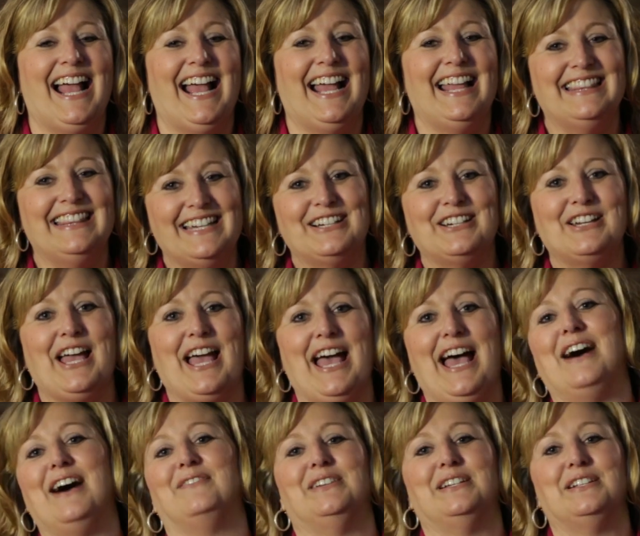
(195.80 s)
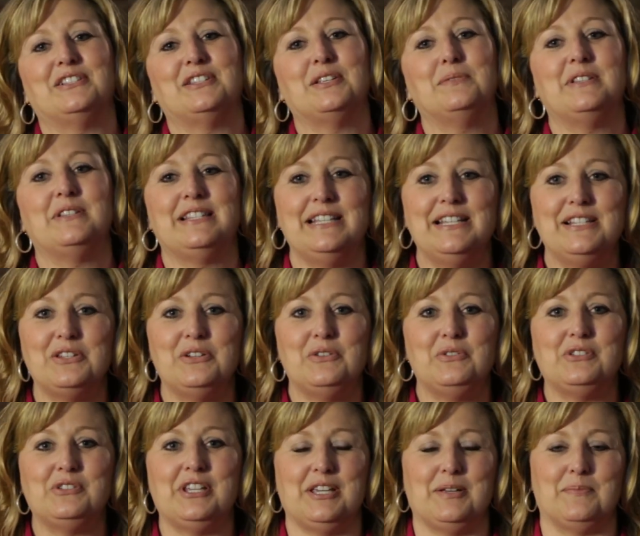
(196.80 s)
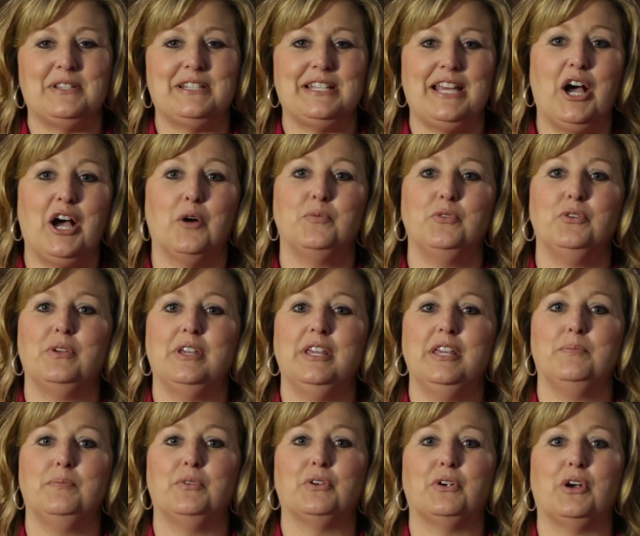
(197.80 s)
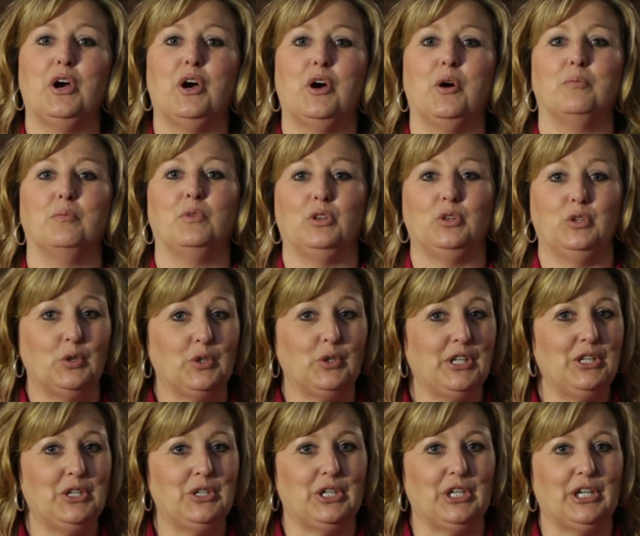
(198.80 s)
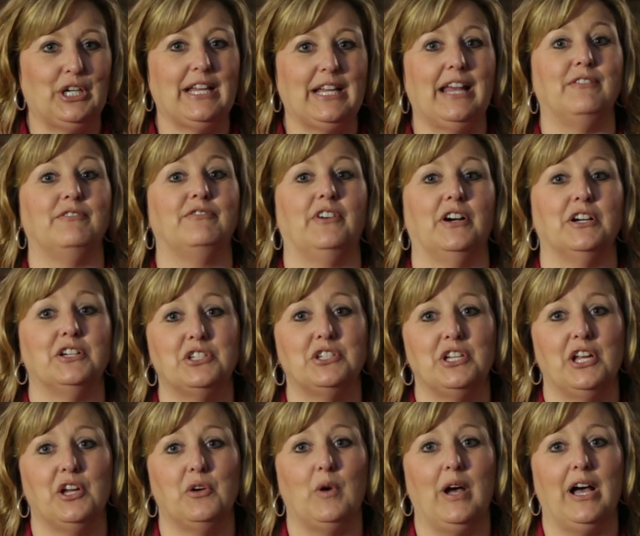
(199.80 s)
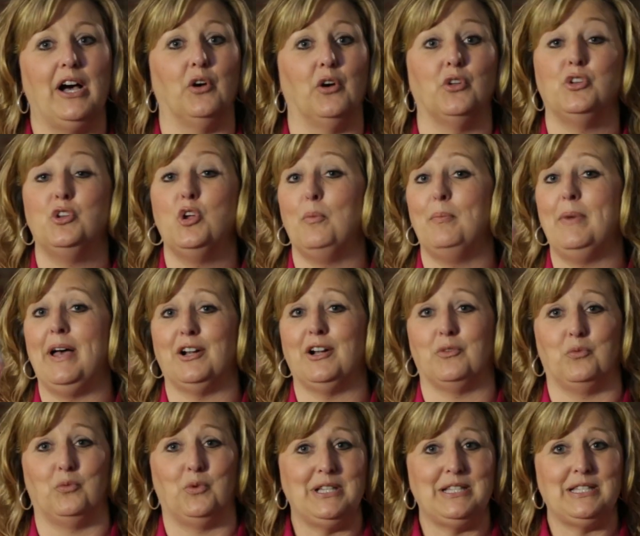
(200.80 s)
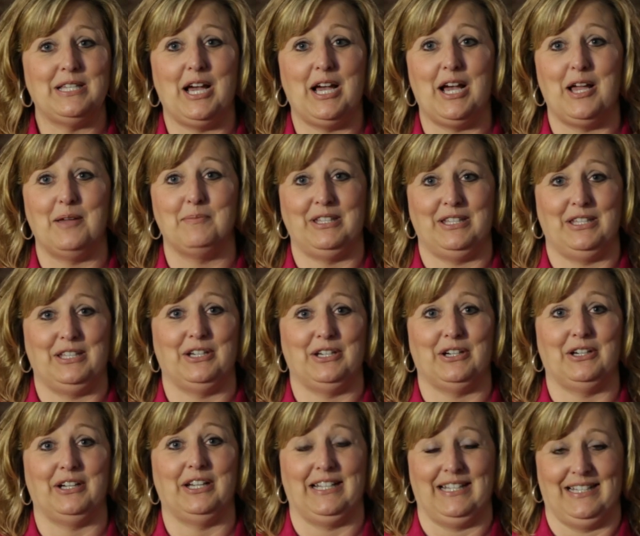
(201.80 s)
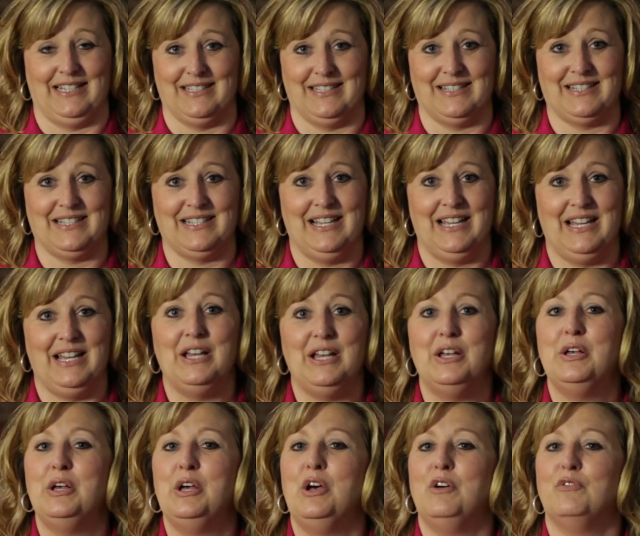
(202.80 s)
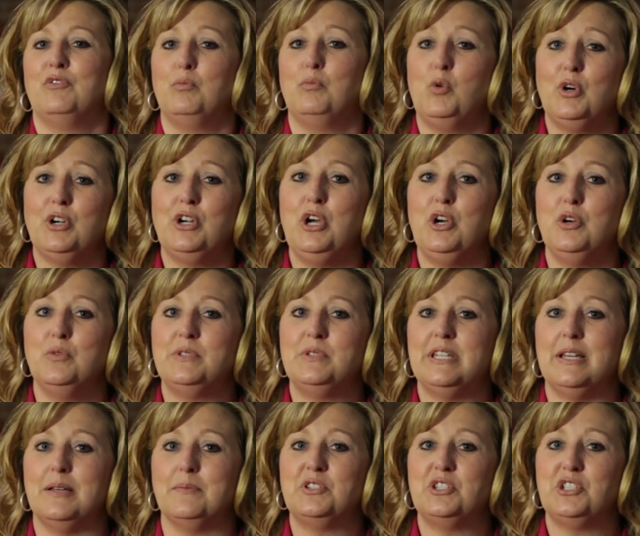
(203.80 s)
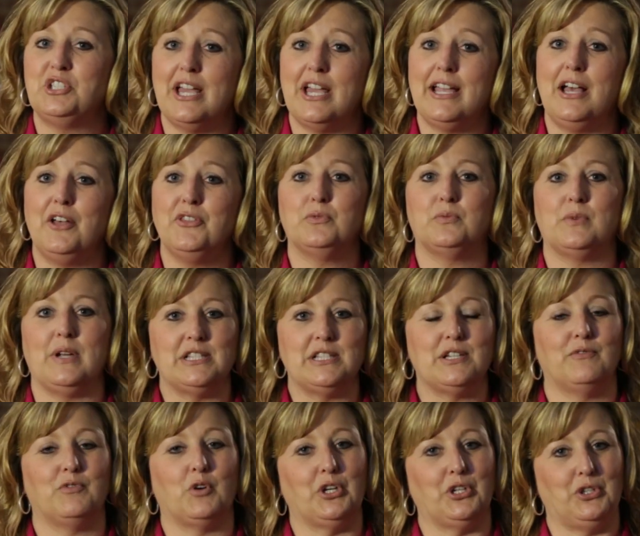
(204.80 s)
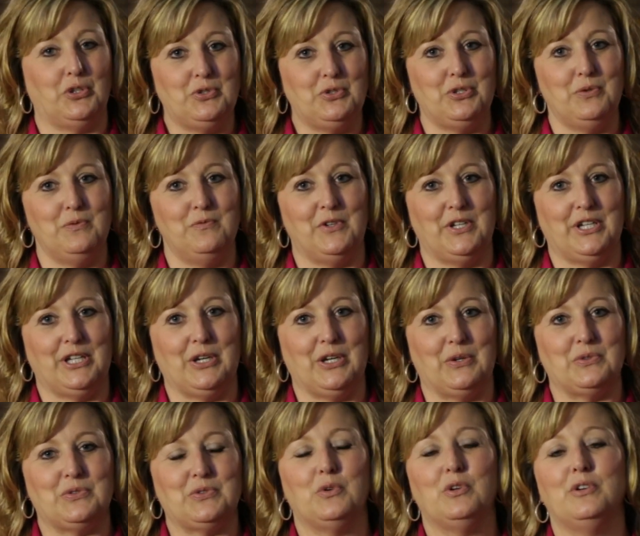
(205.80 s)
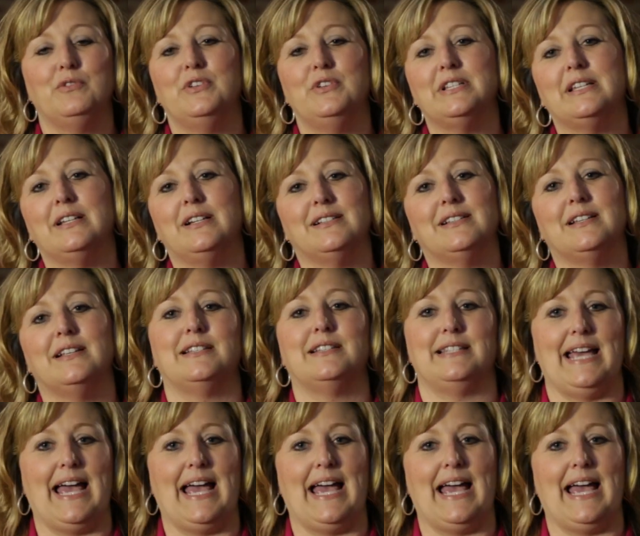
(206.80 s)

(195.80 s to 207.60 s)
And there you have it, some seasonal tips to help you keep your home looking good and functioning well no matter what time of year it is. For more home tips, check out the rest of our YouTube videos or visit us at